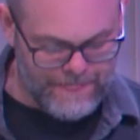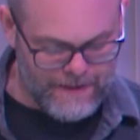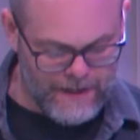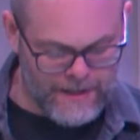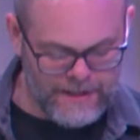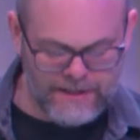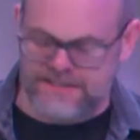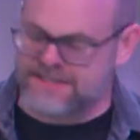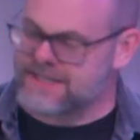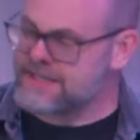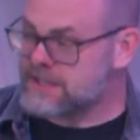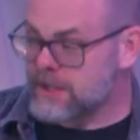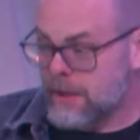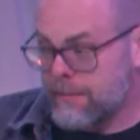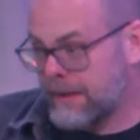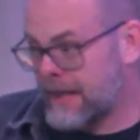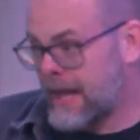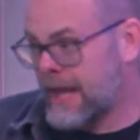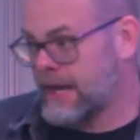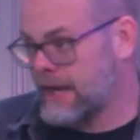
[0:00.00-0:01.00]
And since I
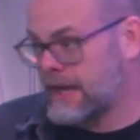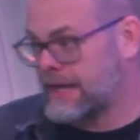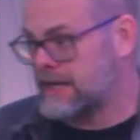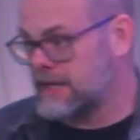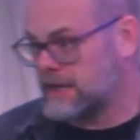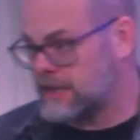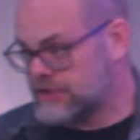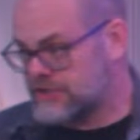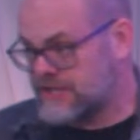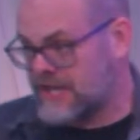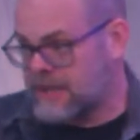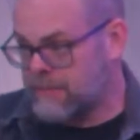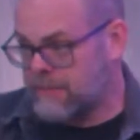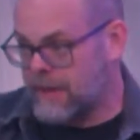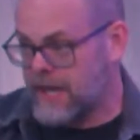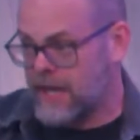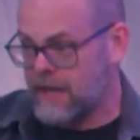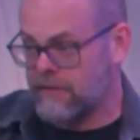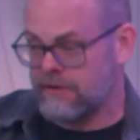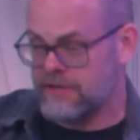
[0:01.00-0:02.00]
began leading the team
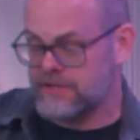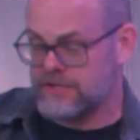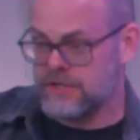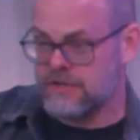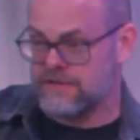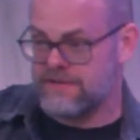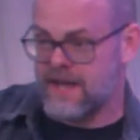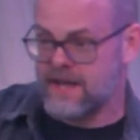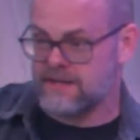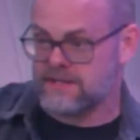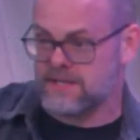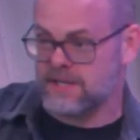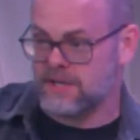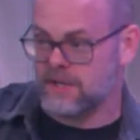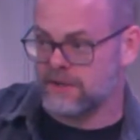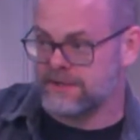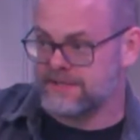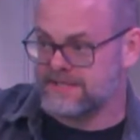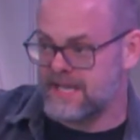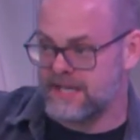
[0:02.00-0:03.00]
here in
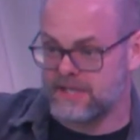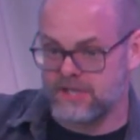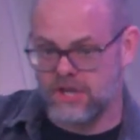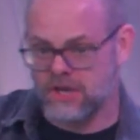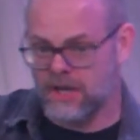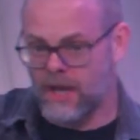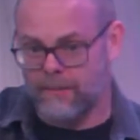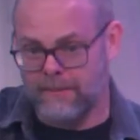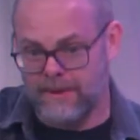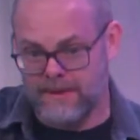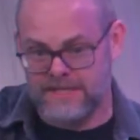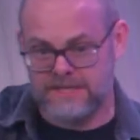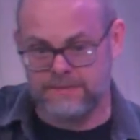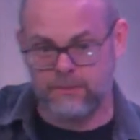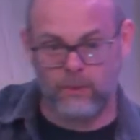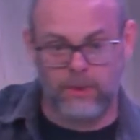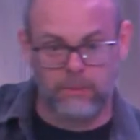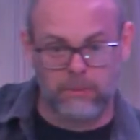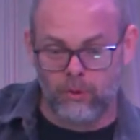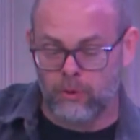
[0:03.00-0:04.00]
2019, you come in this
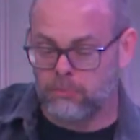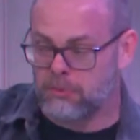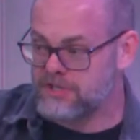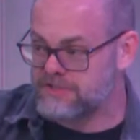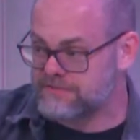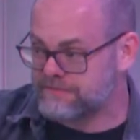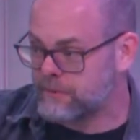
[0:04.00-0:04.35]
morning, we're almost